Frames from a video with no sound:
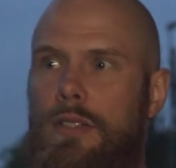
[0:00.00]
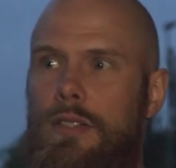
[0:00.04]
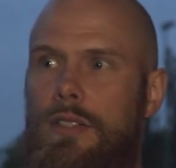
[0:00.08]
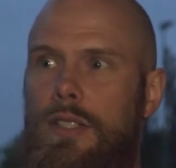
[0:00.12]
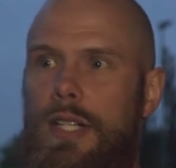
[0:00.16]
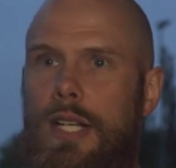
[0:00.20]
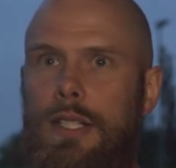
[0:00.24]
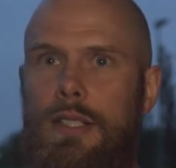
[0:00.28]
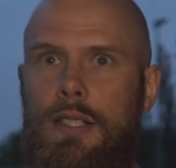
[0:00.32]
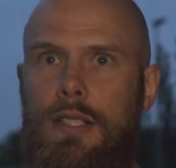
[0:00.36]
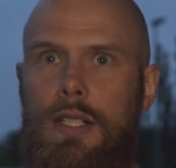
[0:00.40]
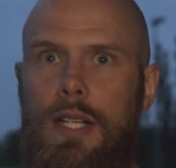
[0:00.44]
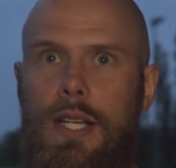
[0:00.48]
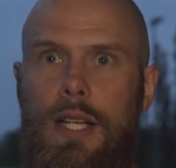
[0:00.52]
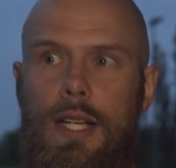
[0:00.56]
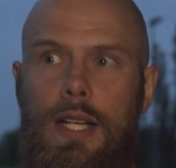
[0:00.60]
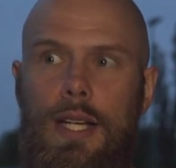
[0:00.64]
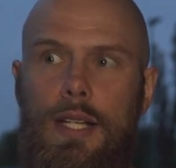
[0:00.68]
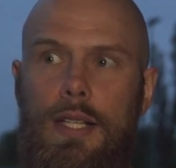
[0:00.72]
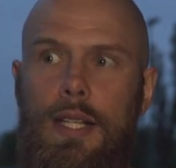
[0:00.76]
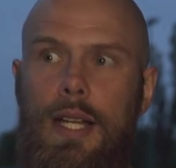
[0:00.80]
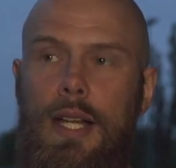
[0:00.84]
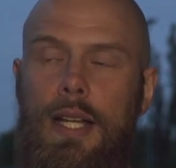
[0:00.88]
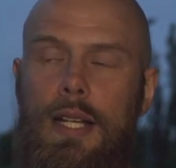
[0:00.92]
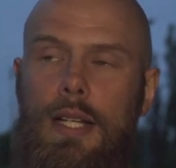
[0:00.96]
on Saturday,
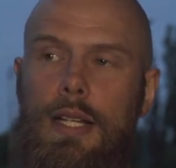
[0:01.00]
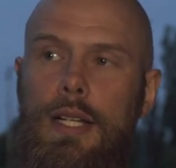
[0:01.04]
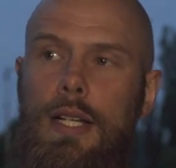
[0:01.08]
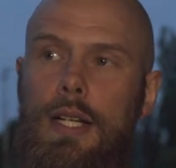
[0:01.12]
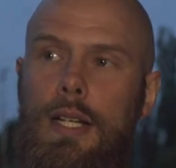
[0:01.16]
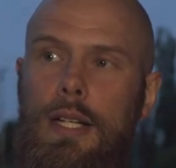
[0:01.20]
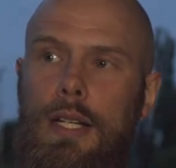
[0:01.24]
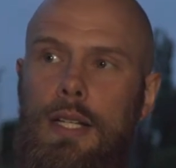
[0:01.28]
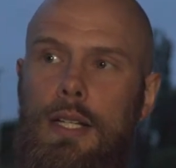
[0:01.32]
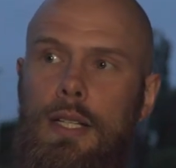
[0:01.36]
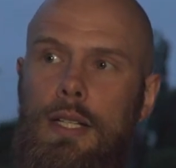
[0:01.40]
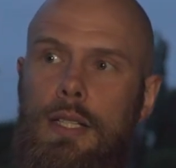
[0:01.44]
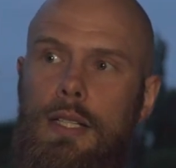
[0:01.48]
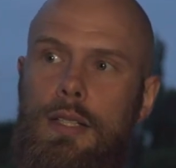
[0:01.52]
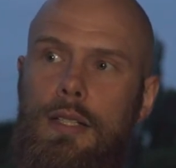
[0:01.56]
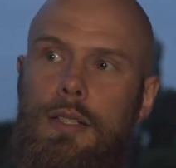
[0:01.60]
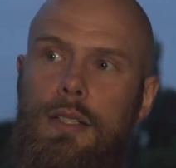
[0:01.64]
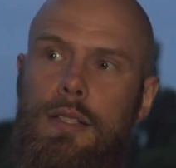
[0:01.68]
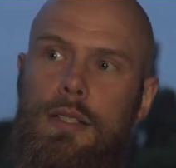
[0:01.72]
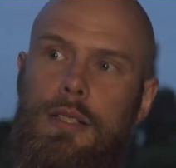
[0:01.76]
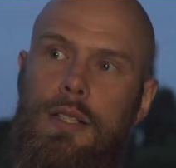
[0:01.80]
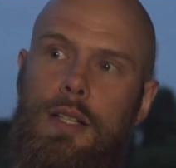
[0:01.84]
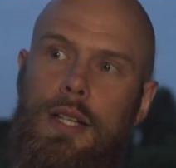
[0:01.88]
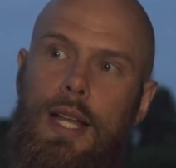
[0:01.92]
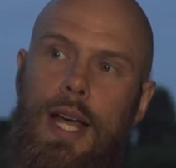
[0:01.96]
and then
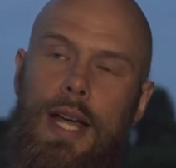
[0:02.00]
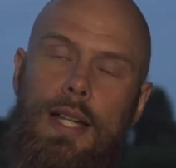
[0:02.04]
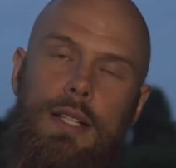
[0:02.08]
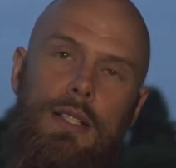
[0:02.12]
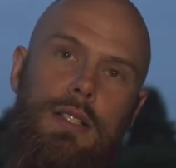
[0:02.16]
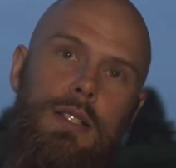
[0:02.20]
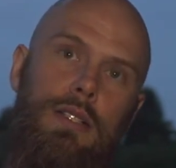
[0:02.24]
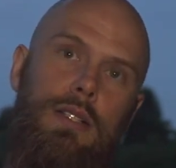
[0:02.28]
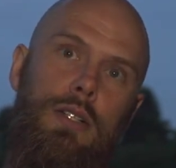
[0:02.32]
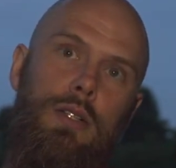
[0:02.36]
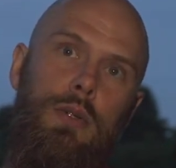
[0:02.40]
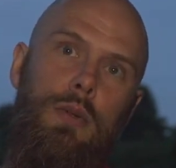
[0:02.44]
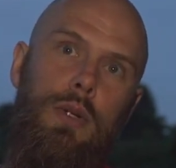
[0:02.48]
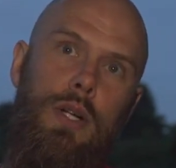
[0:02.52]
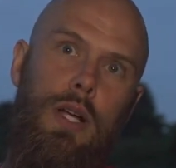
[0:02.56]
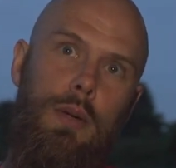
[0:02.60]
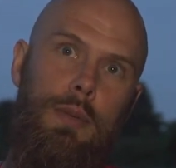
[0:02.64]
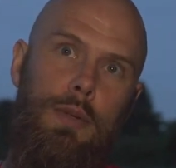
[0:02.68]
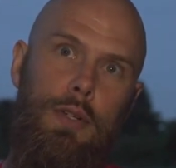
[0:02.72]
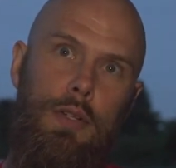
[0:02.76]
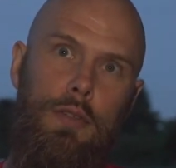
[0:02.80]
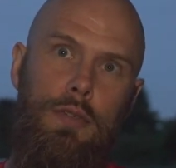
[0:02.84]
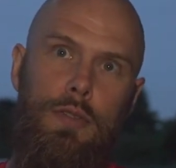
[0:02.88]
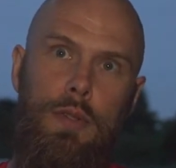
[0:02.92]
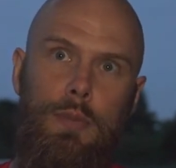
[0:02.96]
lads who were
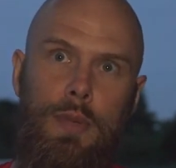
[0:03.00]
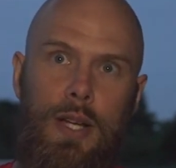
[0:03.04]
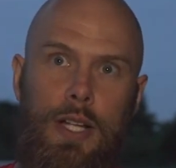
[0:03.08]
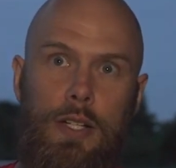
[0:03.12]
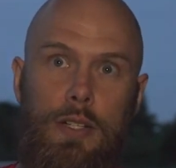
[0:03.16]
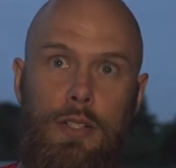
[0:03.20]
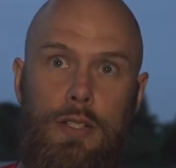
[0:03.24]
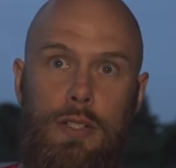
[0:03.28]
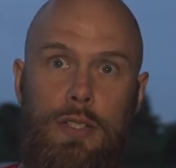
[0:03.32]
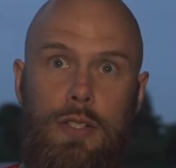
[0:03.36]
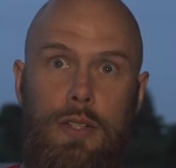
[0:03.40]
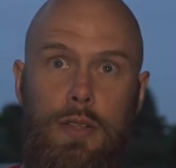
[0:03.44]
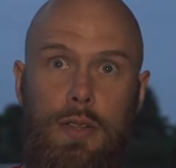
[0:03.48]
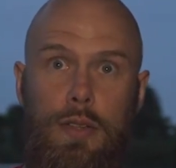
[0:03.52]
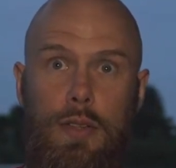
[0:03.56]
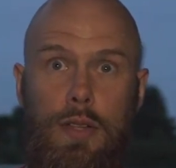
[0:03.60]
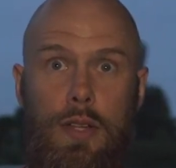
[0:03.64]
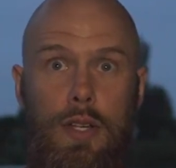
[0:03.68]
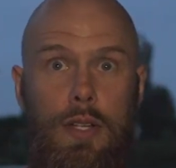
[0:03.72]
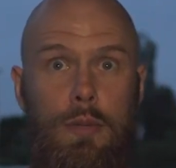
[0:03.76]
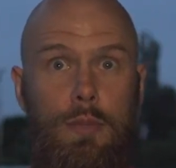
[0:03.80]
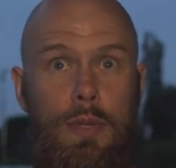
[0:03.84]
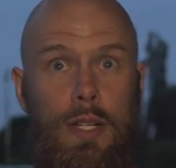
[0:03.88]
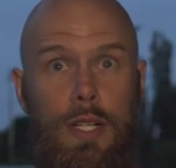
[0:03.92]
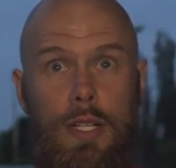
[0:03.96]
coming off the bench
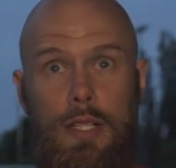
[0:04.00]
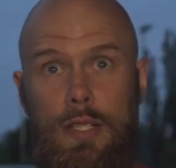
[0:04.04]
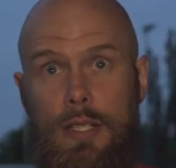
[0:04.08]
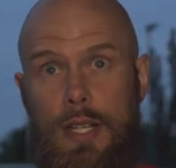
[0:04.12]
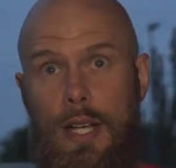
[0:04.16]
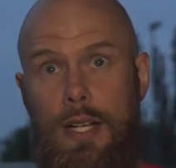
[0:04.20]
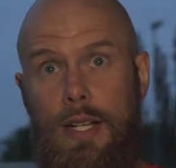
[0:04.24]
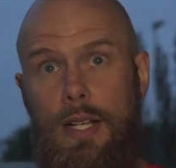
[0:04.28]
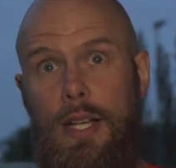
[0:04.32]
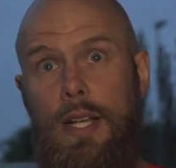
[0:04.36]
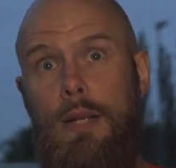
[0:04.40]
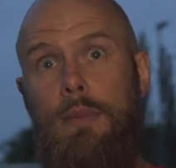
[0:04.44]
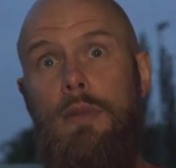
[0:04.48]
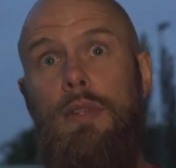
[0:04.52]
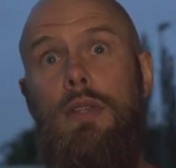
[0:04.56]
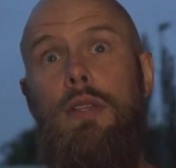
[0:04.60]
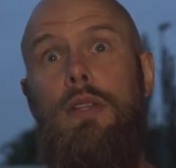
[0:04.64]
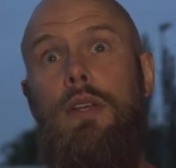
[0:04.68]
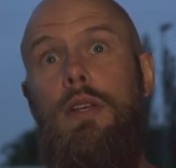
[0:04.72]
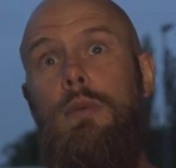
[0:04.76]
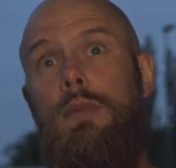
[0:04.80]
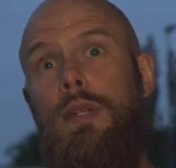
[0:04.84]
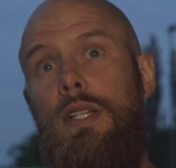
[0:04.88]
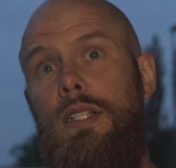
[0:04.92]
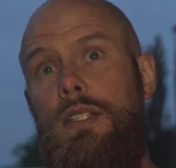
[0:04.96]
30 minutes that game and
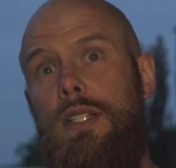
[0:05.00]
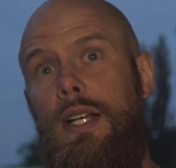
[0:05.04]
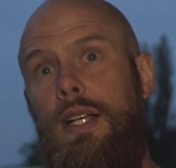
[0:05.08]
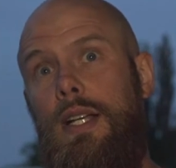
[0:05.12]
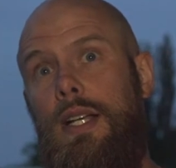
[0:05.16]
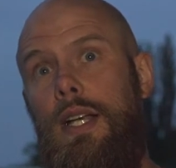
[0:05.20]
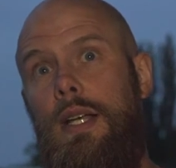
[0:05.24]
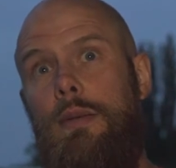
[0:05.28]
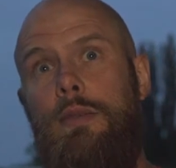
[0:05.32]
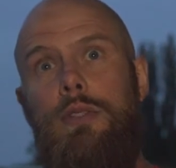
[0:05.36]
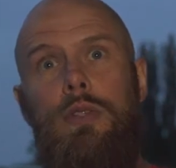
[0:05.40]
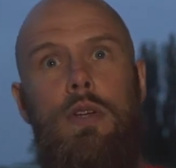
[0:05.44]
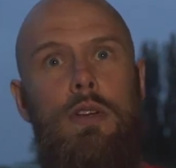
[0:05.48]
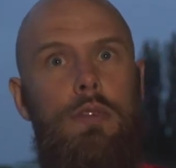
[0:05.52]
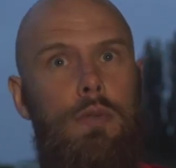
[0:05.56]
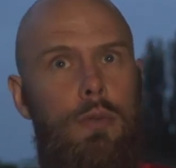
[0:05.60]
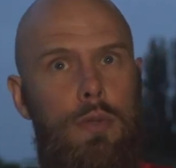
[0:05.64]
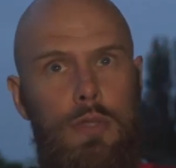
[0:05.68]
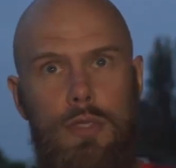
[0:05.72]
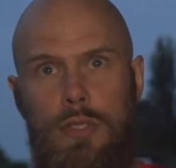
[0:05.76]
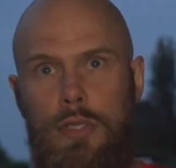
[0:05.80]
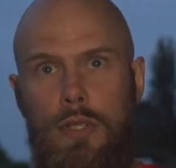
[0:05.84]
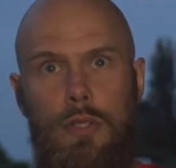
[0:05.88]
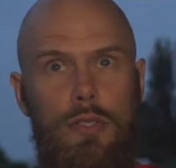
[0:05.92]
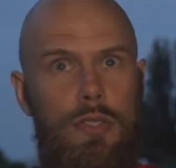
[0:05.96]
30 minutes that game, so
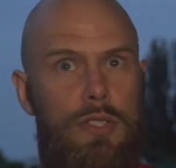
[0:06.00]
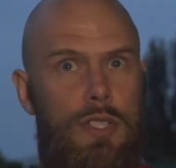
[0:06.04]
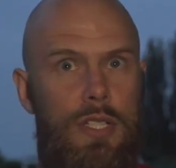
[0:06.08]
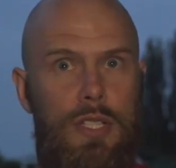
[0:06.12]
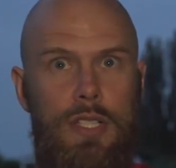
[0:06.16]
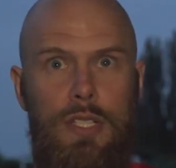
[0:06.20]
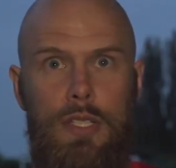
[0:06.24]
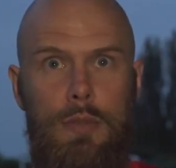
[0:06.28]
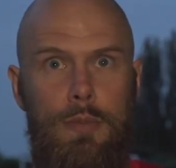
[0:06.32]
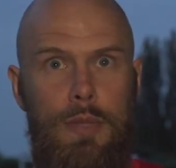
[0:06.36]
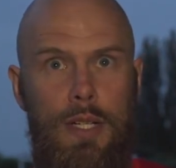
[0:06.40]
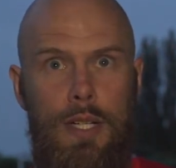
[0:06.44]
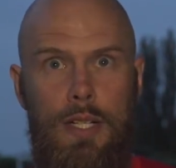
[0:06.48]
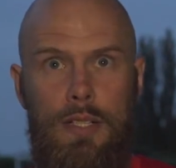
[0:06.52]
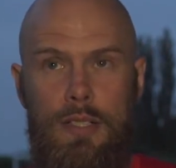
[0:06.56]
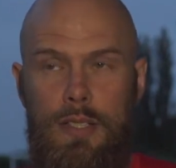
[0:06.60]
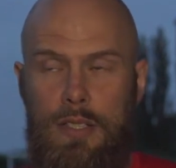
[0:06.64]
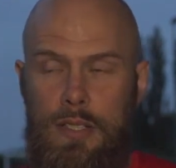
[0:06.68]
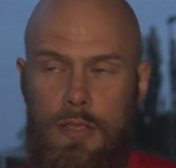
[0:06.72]
everyone's got 60 minutes.